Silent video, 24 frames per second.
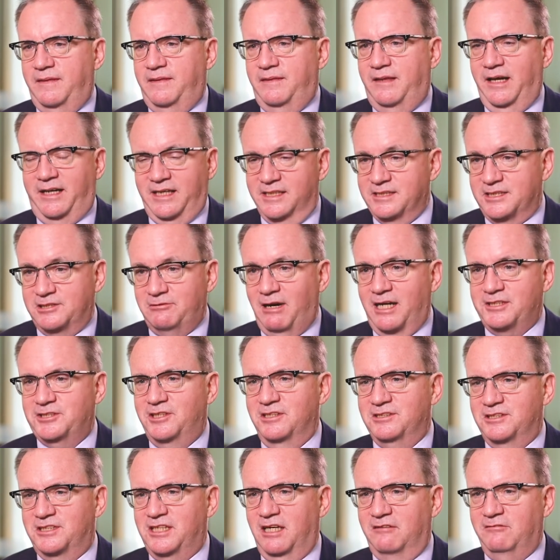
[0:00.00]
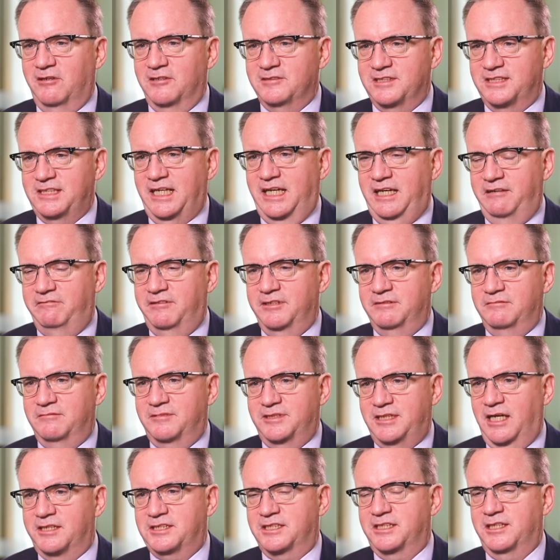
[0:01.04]
the construction shovels even
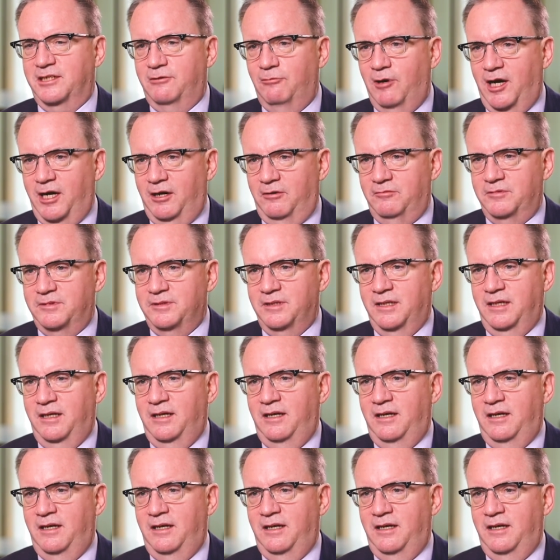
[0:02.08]
touch the ground.